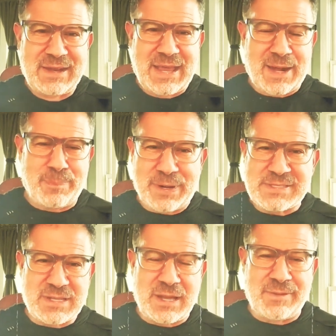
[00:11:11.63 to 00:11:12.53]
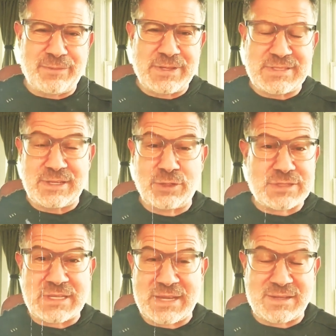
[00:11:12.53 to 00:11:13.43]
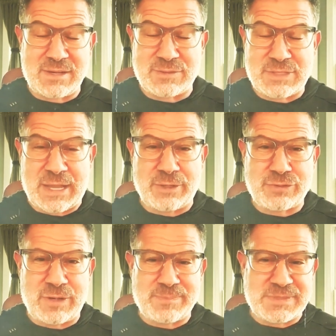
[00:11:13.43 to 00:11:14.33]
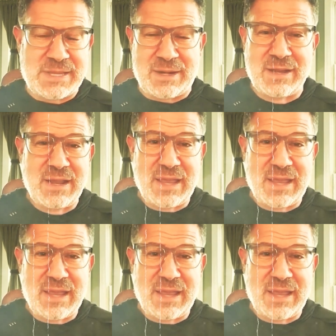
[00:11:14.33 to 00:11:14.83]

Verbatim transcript: at a press conference. He looks like, you know, Donald Trump's there,